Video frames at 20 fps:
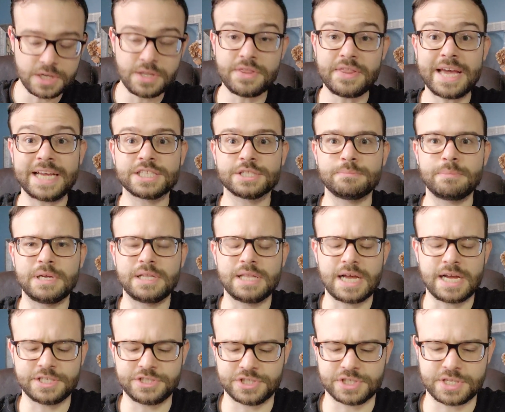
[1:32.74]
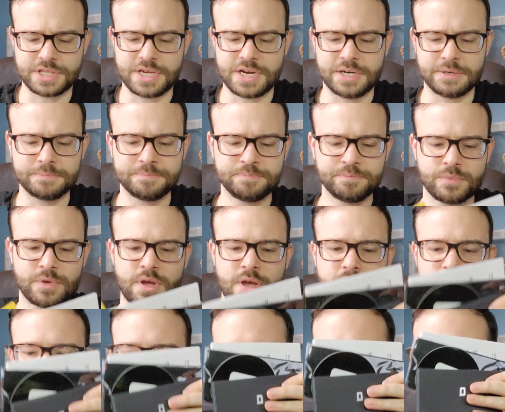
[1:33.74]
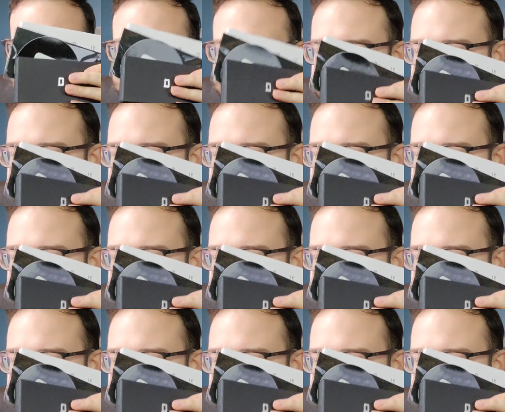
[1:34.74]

that's my logic there. I